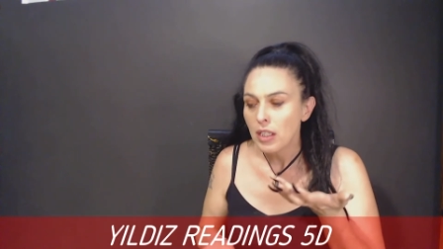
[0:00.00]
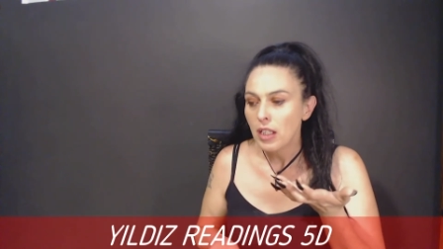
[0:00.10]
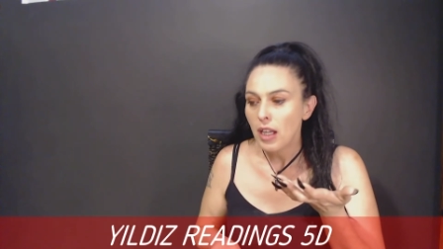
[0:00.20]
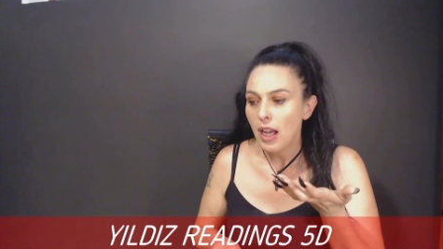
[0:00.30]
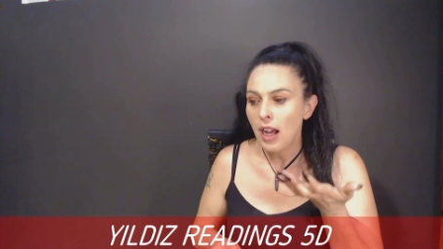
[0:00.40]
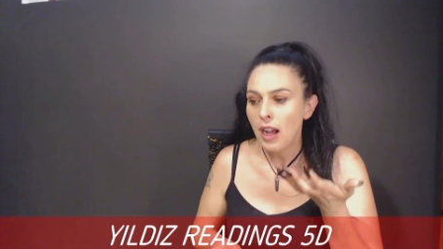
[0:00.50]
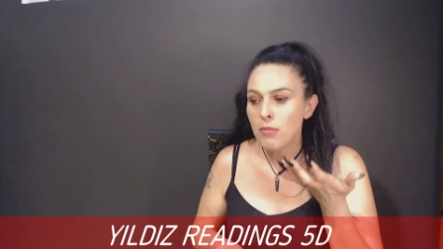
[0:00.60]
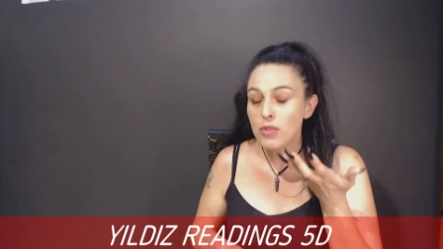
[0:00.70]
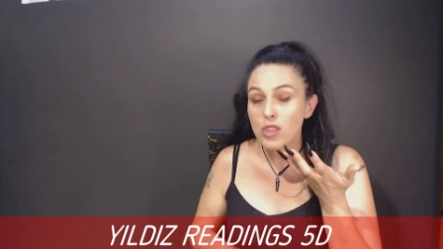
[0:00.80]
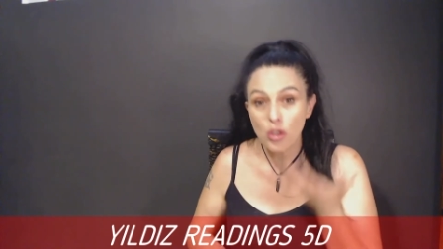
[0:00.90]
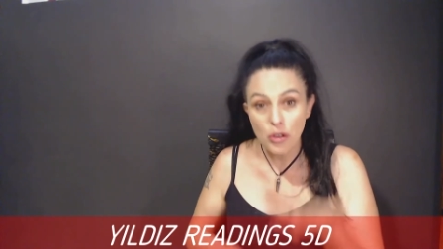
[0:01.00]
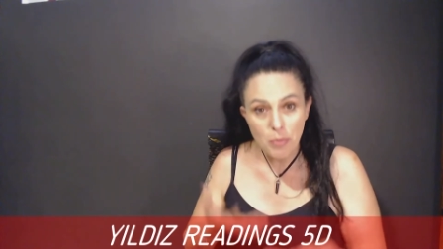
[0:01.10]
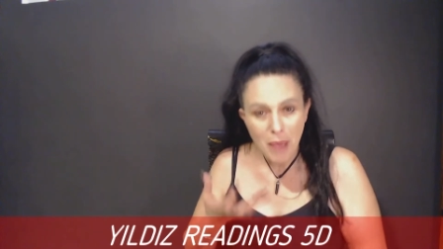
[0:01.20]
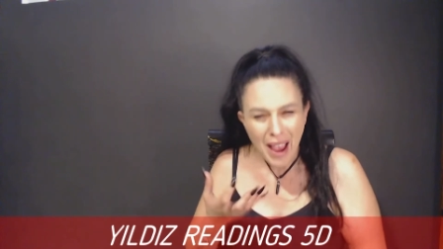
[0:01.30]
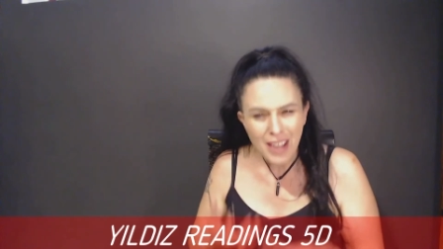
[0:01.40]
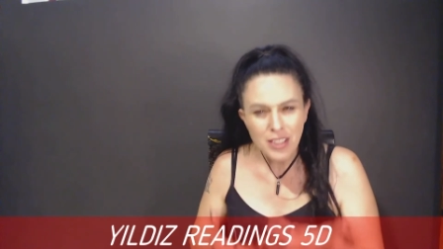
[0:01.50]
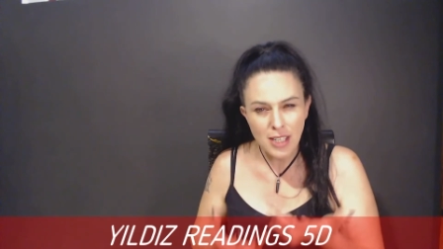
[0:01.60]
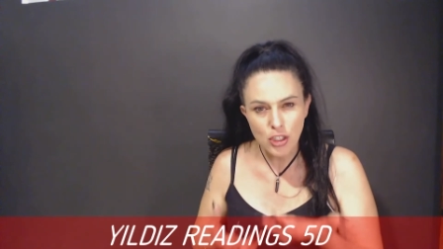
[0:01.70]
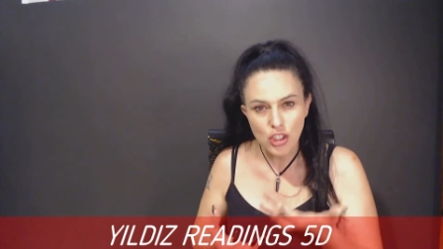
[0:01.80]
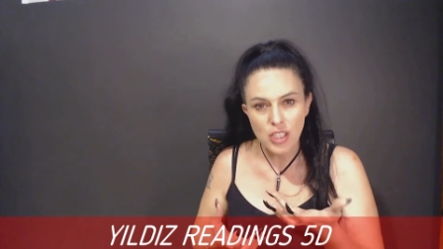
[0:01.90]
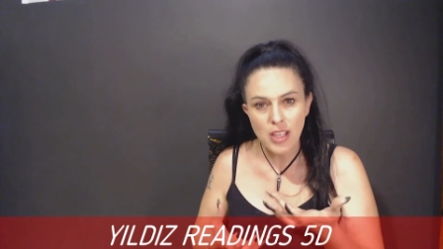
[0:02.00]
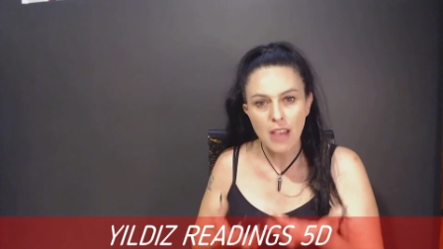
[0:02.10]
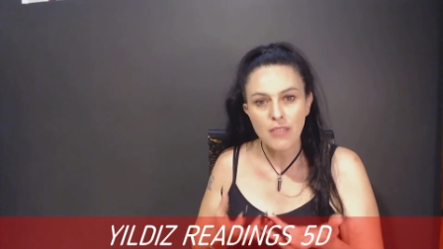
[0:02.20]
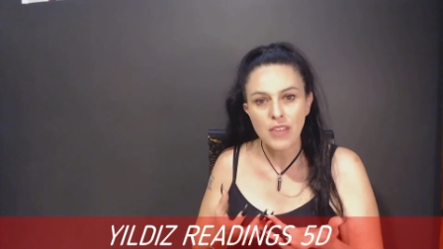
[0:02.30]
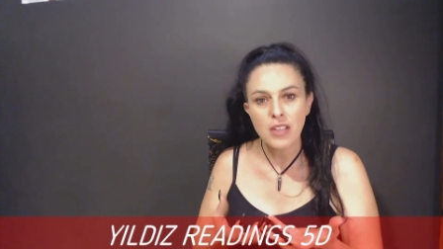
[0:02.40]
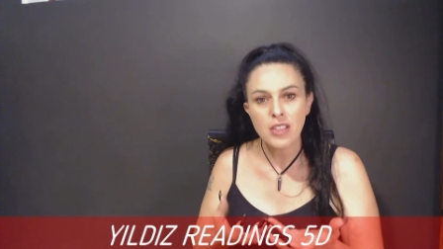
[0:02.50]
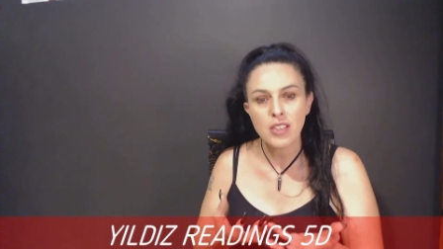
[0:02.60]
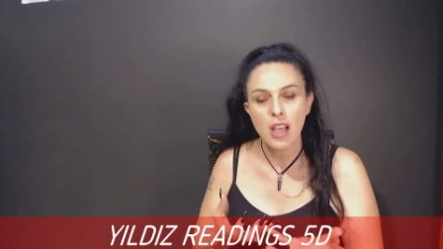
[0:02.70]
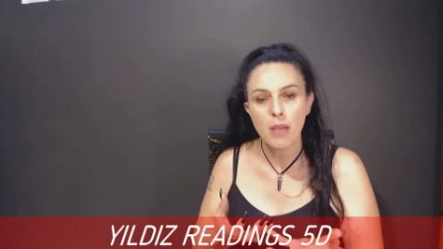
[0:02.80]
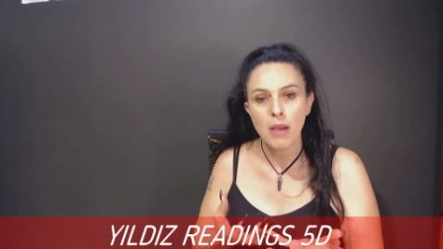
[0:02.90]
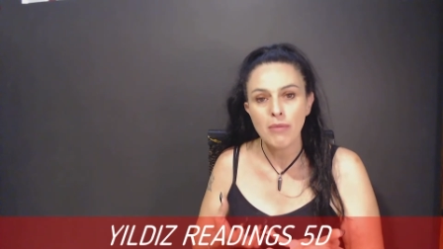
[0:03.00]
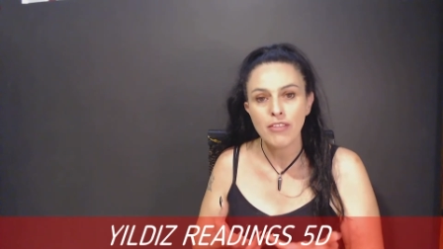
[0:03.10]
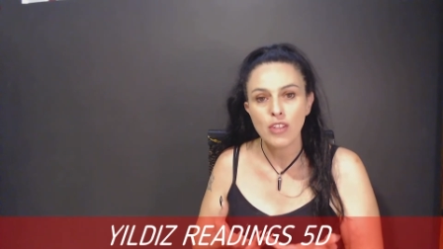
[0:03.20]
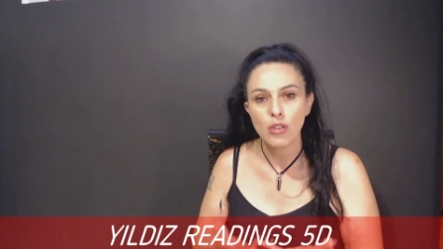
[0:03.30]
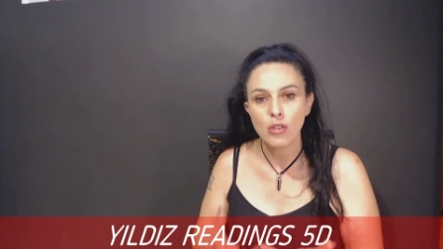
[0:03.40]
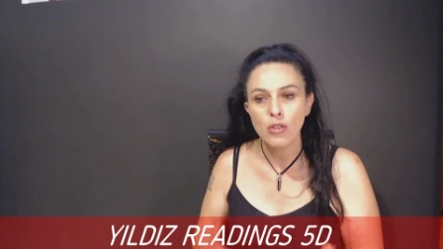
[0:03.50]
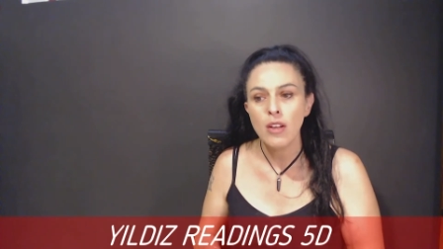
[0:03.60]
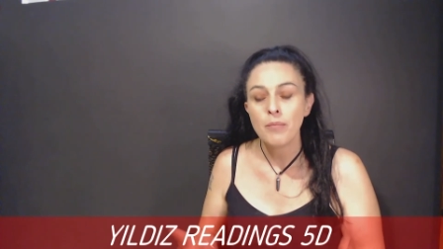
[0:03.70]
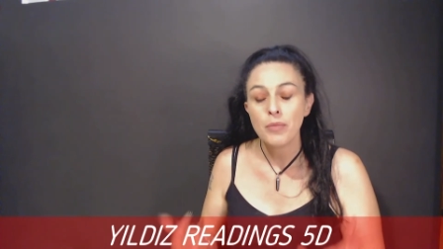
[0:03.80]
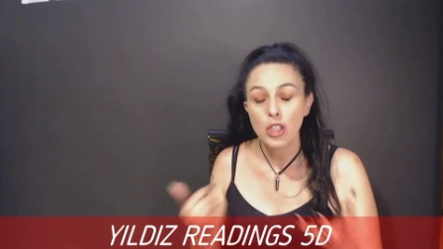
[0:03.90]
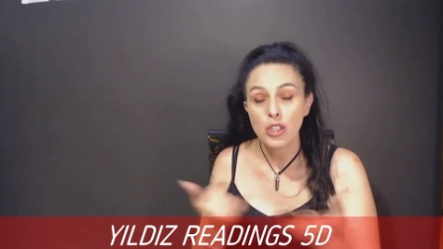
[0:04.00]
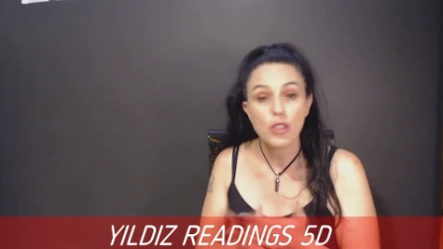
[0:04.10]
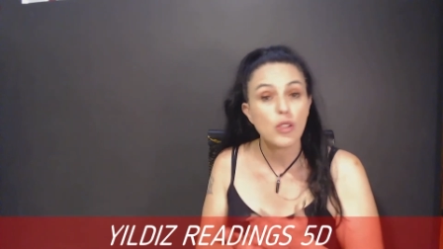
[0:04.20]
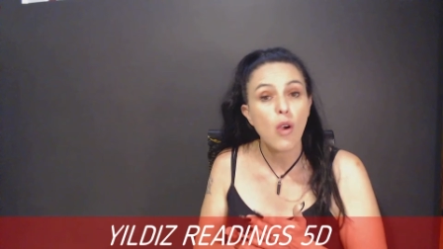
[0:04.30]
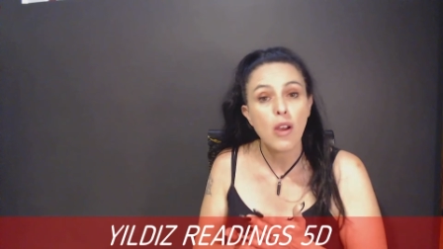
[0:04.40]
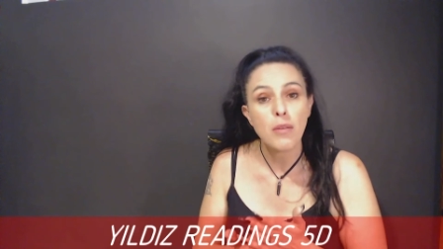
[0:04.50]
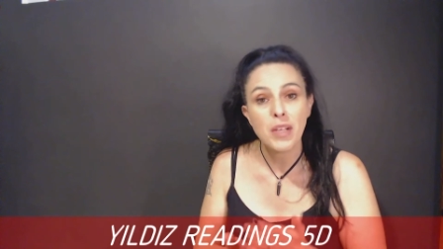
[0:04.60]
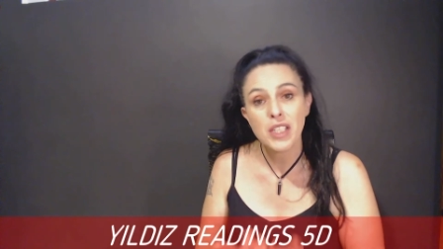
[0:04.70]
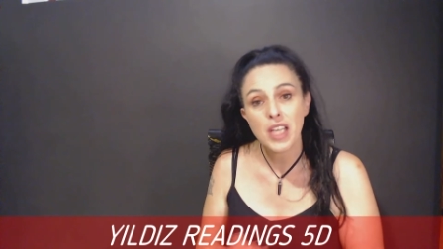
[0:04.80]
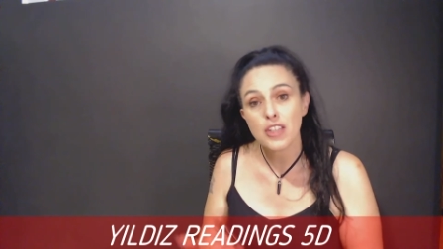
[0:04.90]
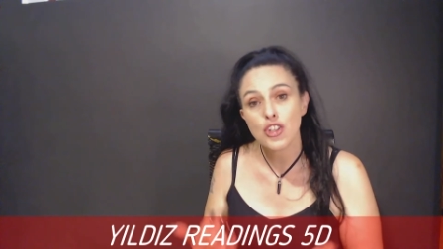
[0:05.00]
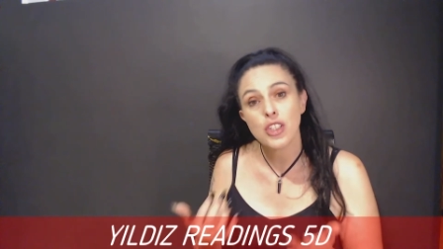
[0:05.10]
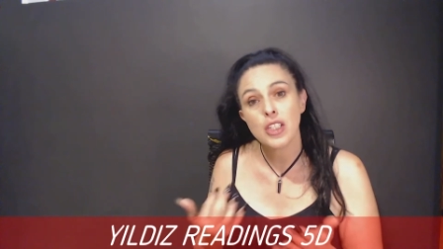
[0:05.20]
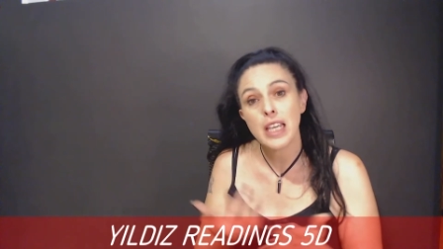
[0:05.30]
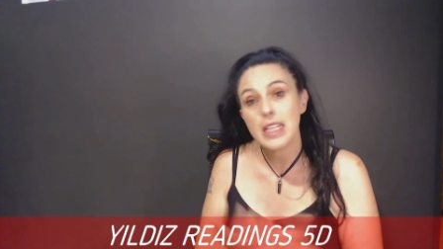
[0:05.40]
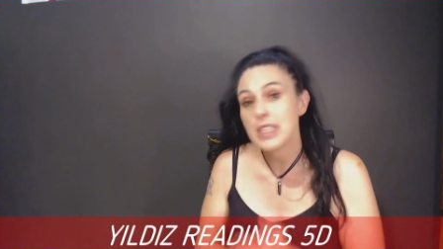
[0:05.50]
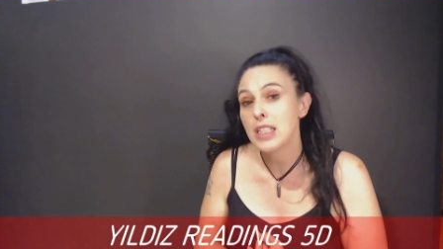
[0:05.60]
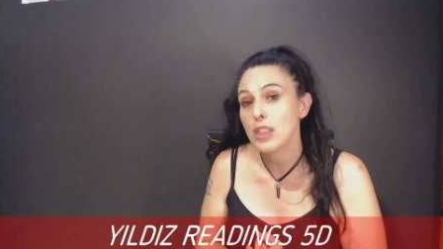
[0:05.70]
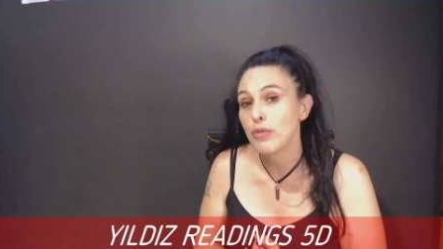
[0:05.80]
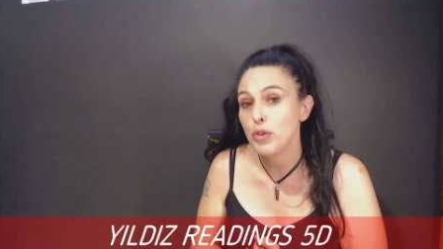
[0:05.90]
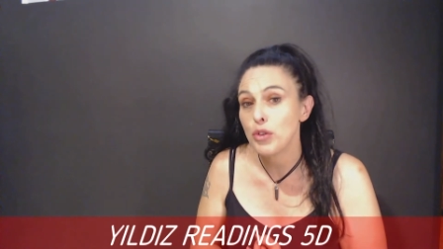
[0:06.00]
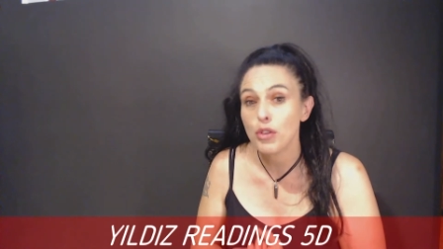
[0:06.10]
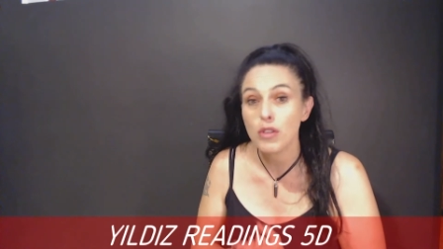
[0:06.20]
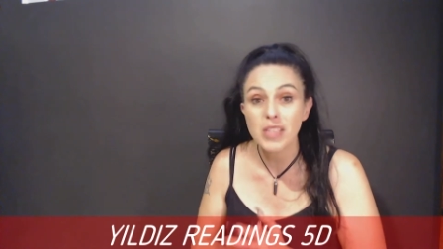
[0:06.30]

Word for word: Um, so pay attention to that. If that does come up for you, you can do guided meditation, eating the food groups.